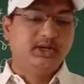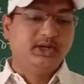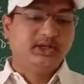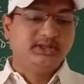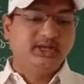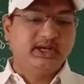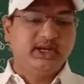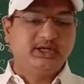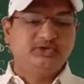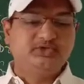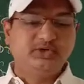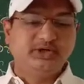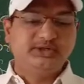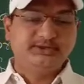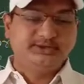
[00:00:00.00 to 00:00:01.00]
There are,
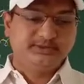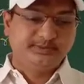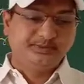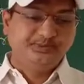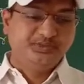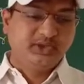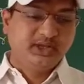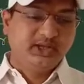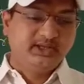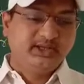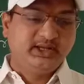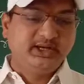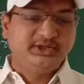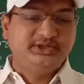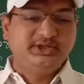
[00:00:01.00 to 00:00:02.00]
students, there
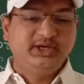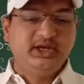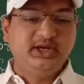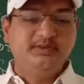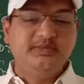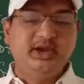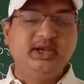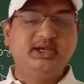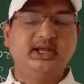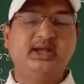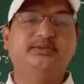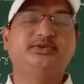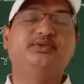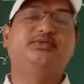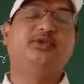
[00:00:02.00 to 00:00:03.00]
are 3 main types
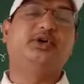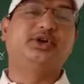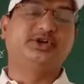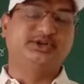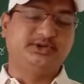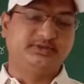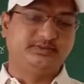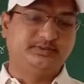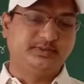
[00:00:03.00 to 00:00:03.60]
of forests: